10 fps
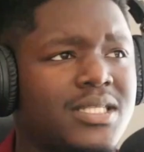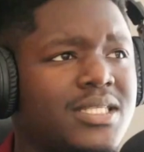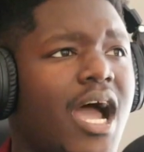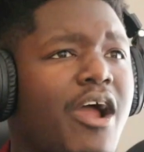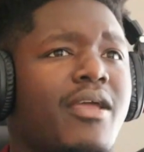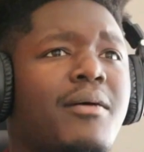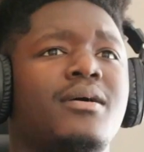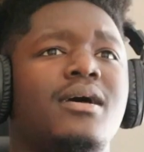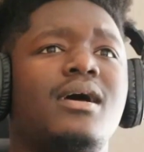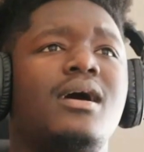I'm sorry,
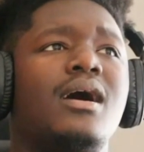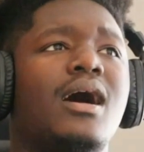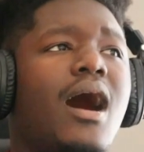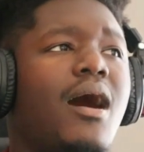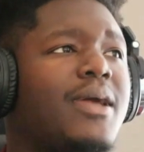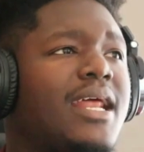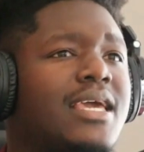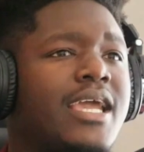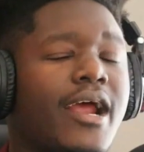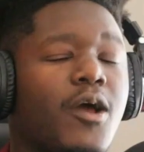I'm
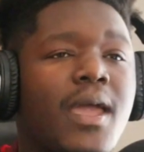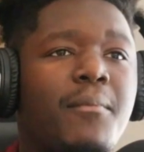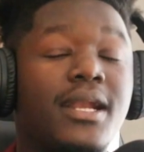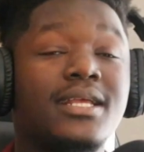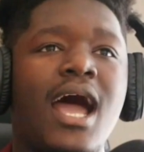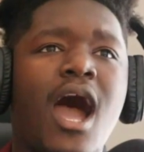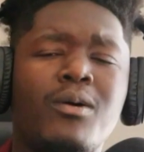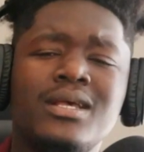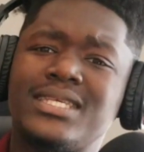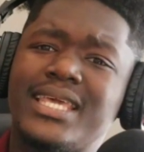getting carried away, but it
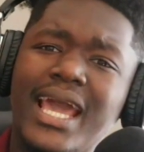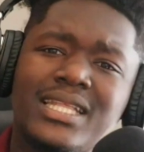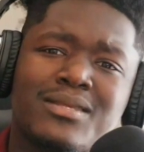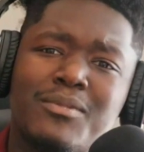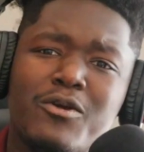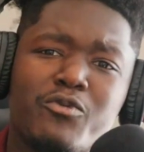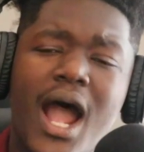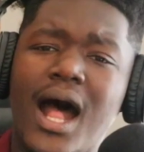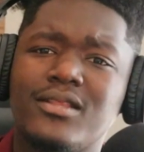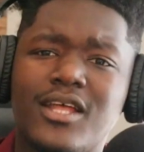always gets me
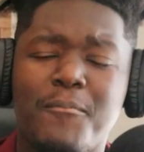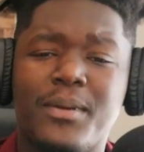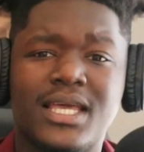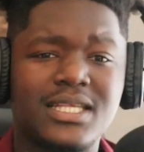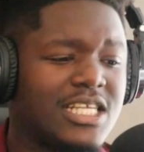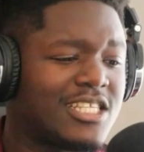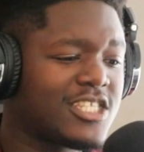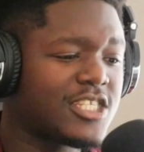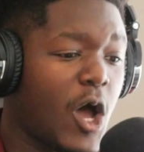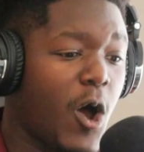riled up because it's
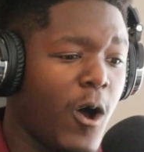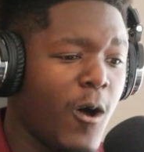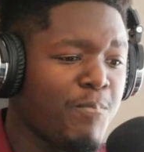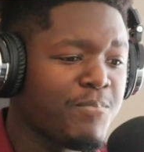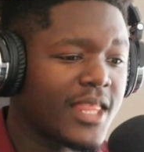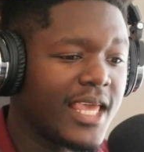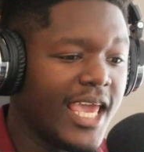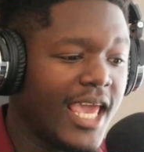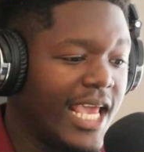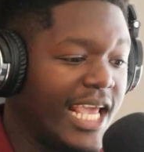so,
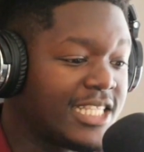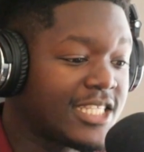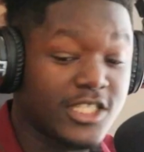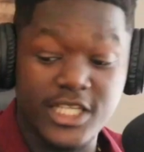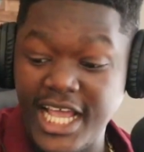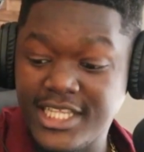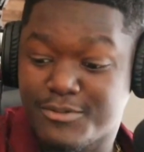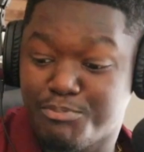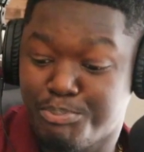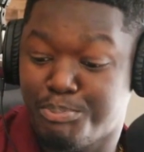it's
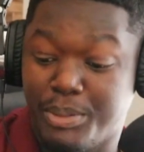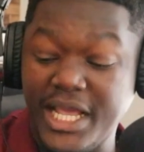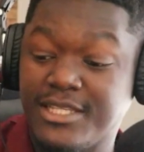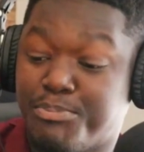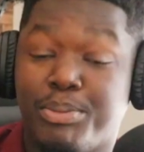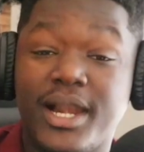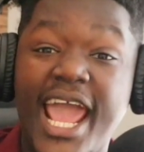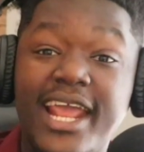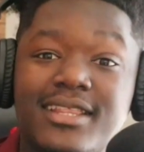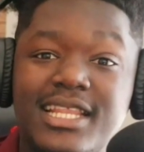
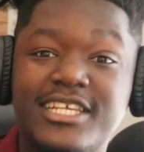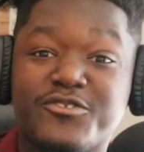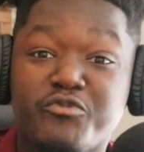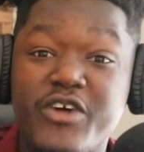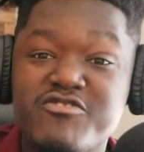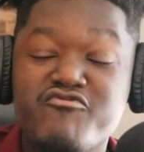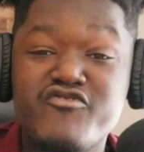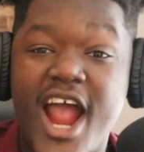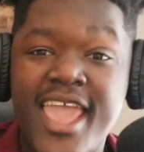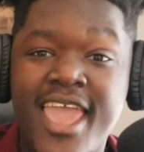blatant. It's
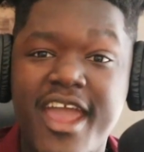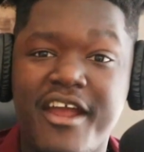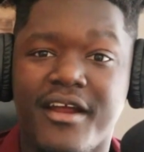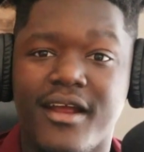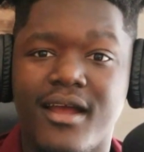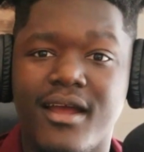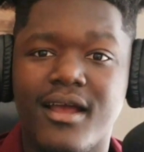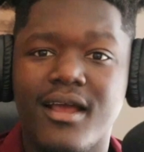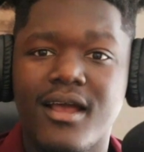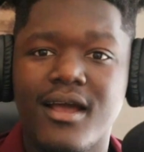written right here.
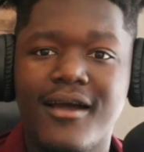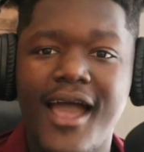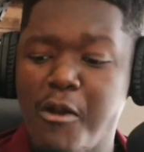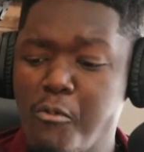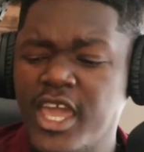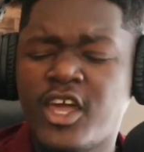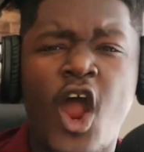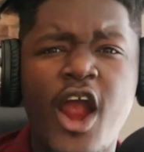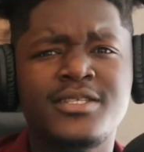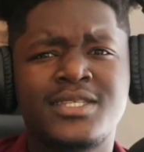And we
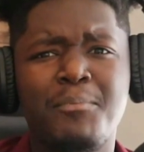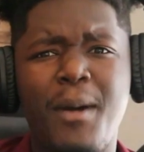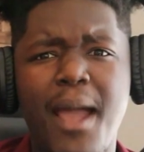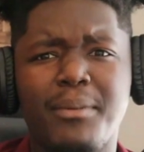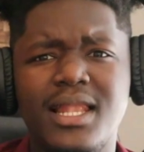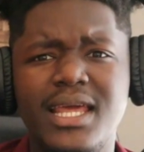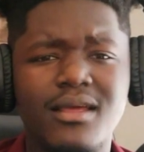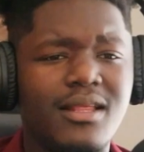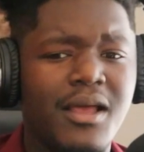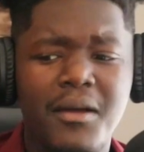curse the Bible
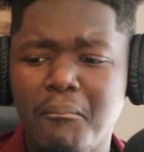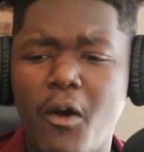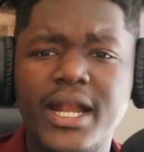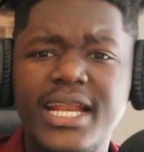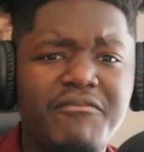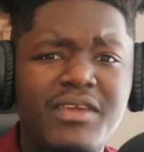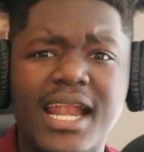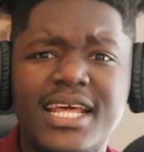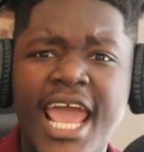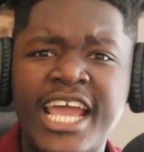more than every
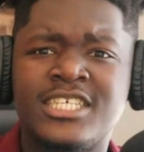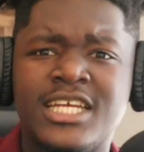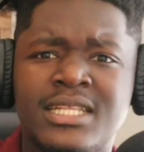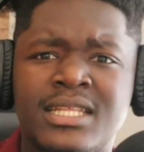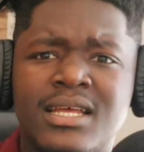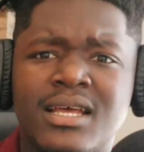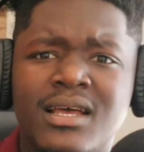other nation.